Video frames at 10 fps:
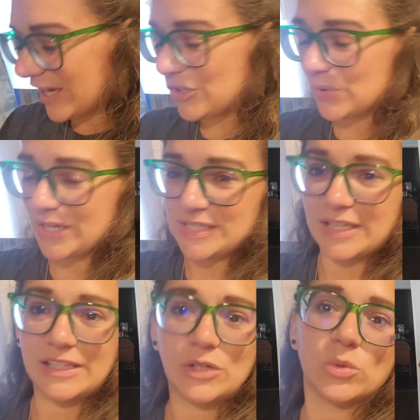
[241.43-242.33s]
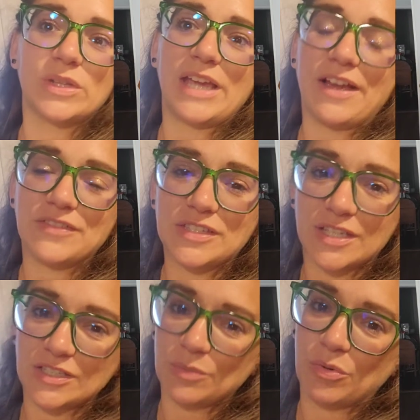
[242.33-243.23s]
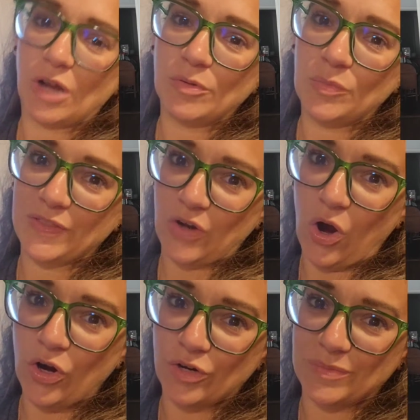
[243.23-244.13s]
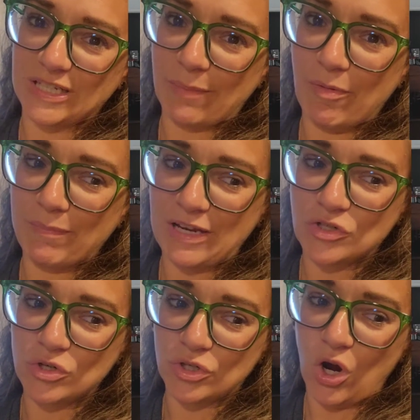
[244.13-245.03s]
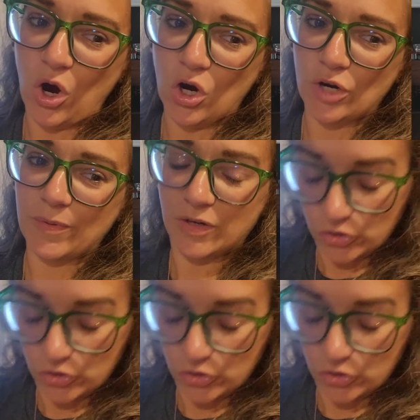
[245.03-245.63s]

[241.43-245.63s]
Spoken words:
And you guys, I literally have such a problem with carbs. Like, I'm a major carb